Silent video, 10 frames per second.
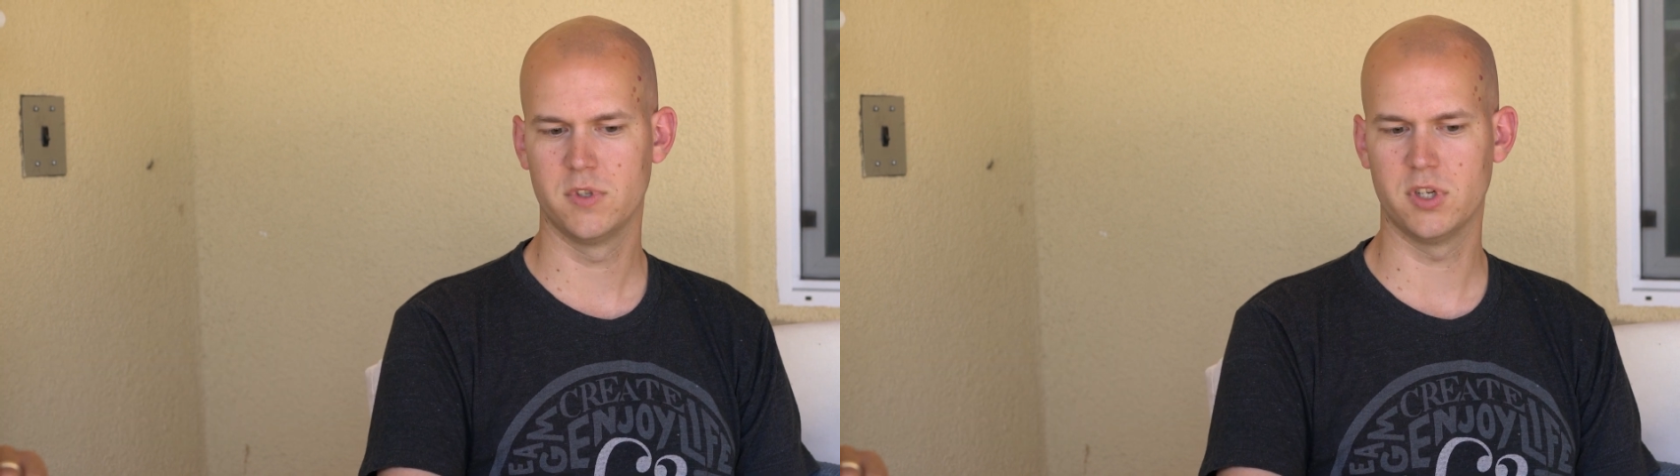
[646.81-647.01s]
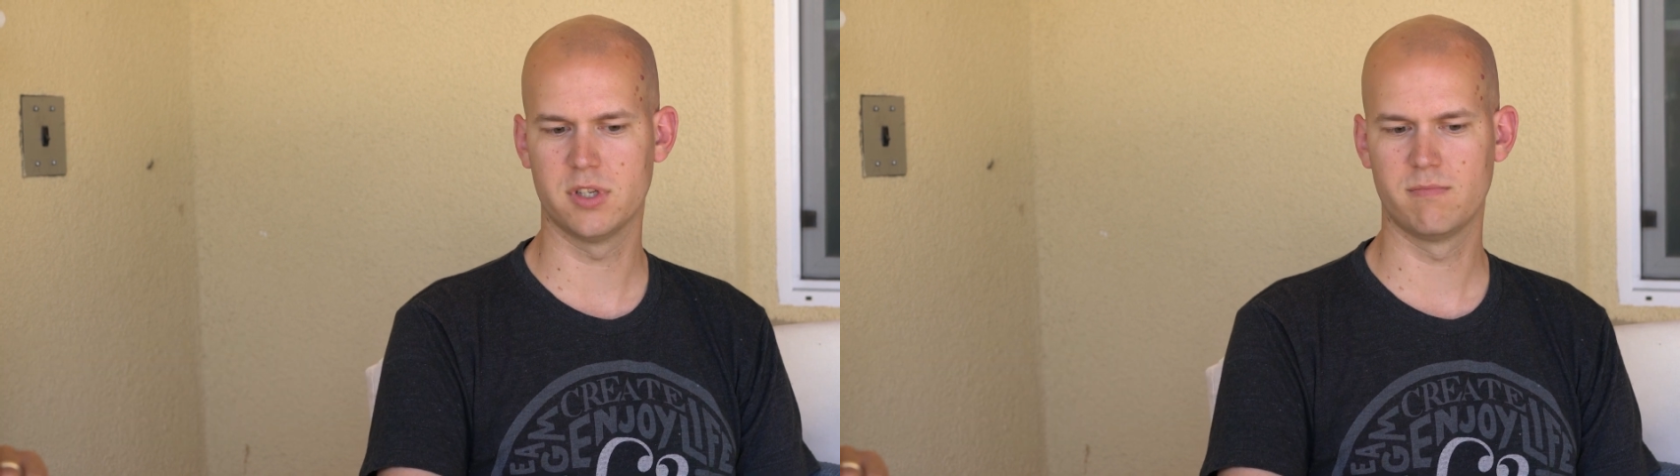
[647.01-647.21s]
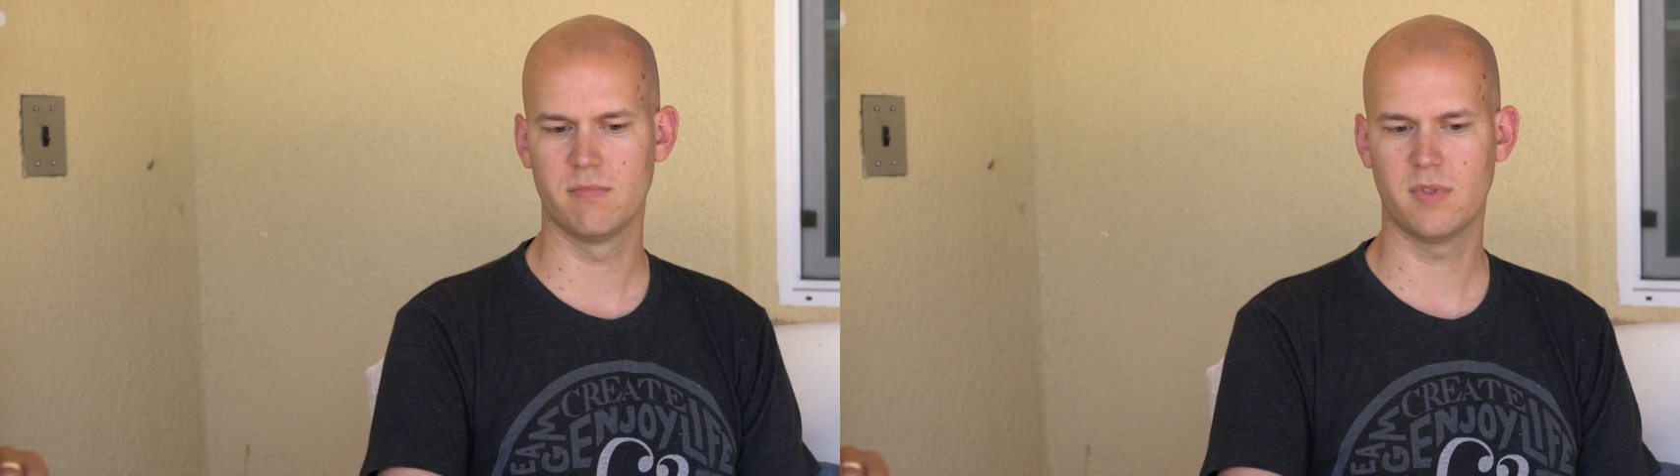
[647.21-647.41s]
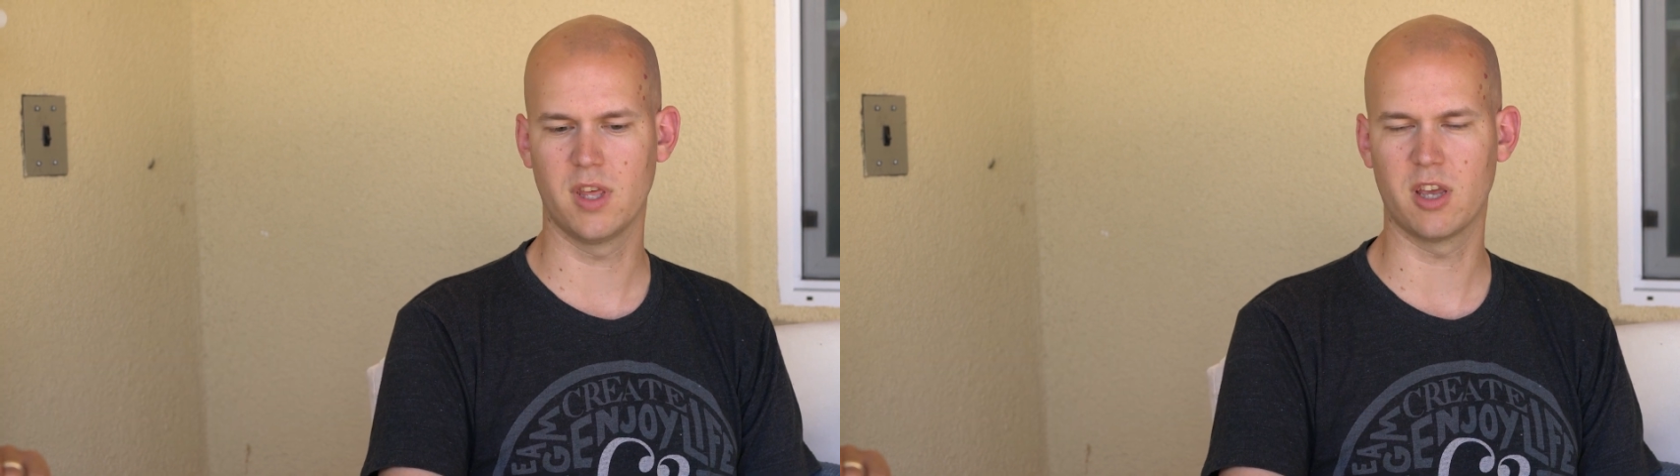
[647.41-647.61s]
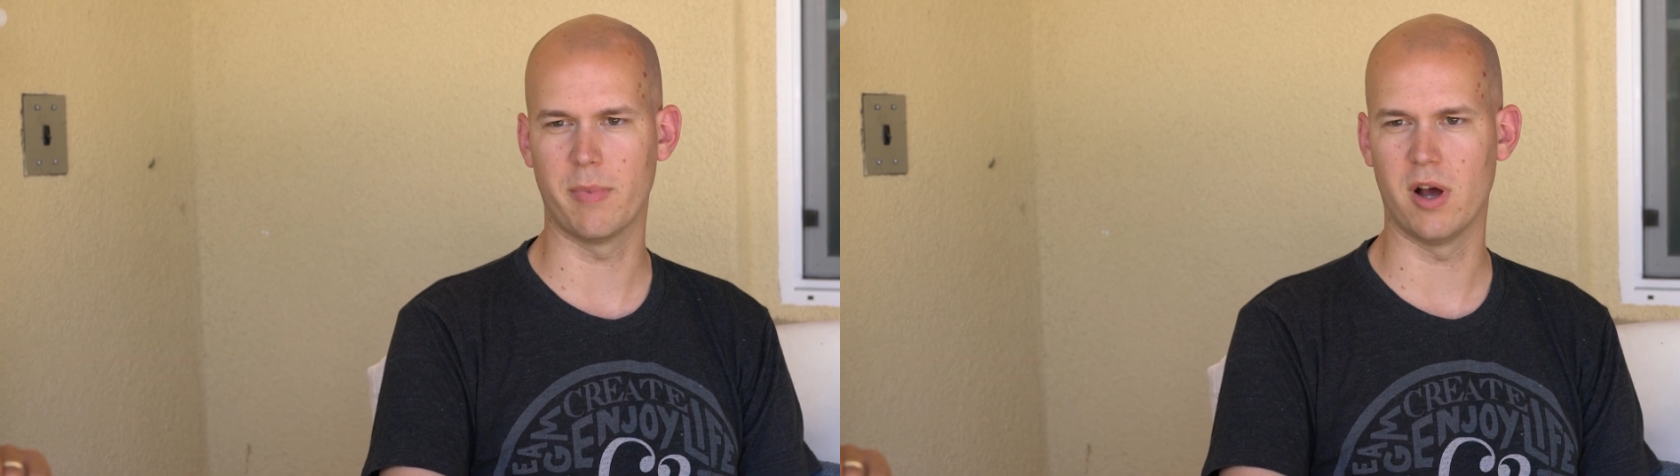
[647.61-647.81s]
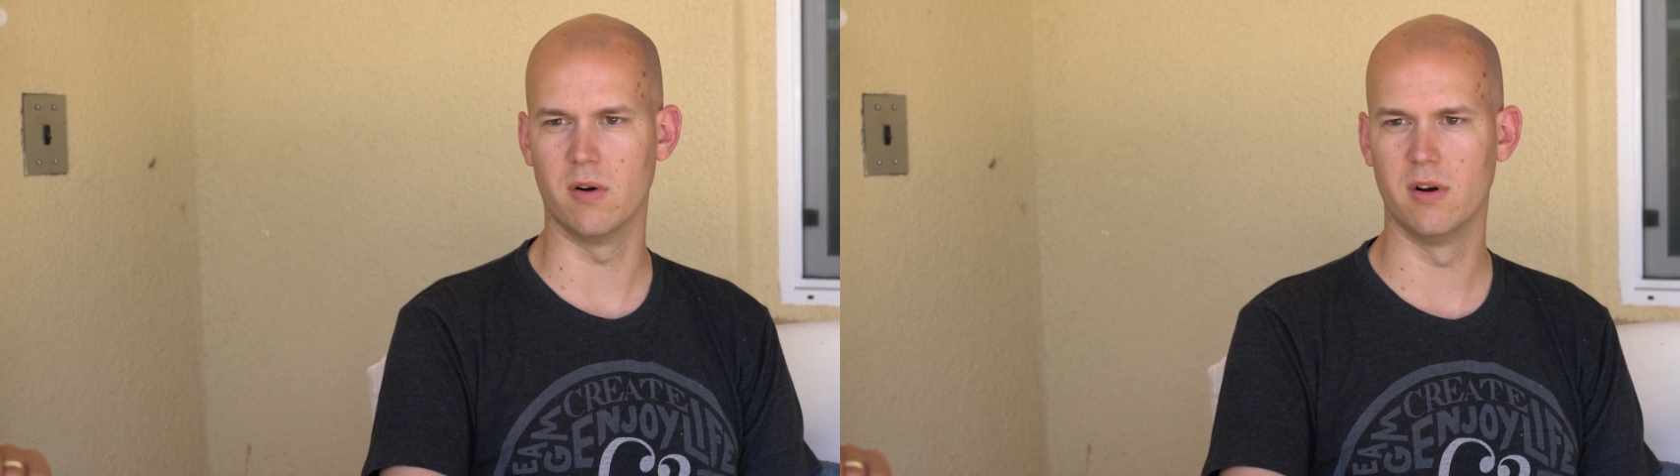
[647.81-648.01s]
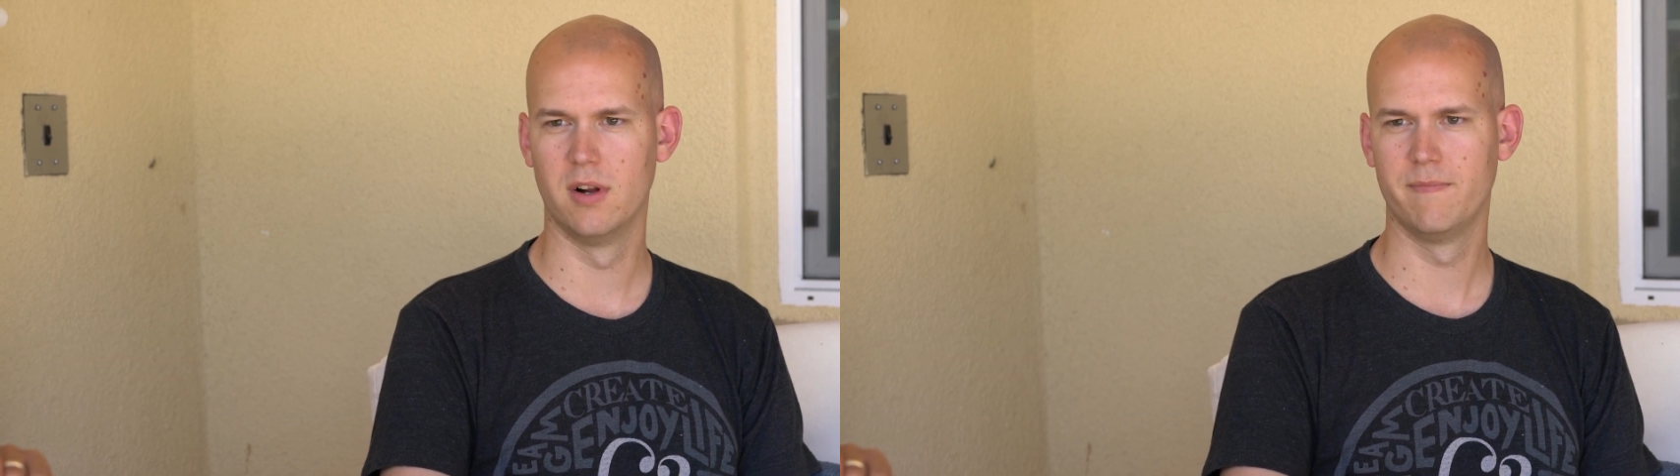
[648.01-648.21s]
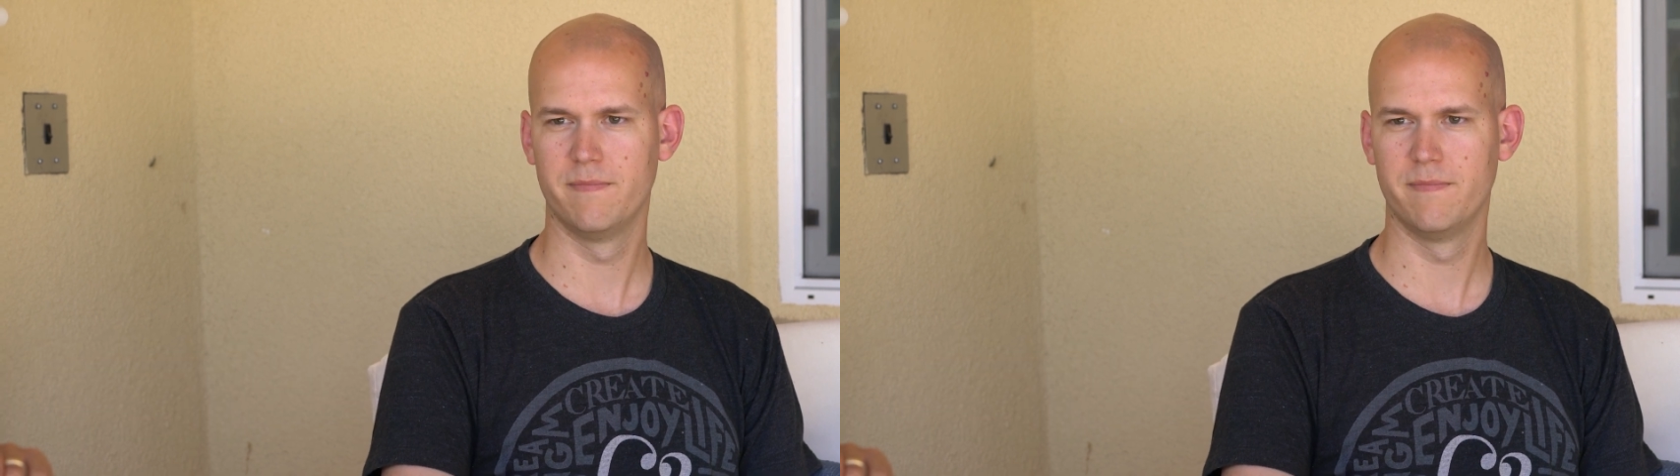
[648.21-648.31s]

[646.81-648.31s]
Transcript: Just think about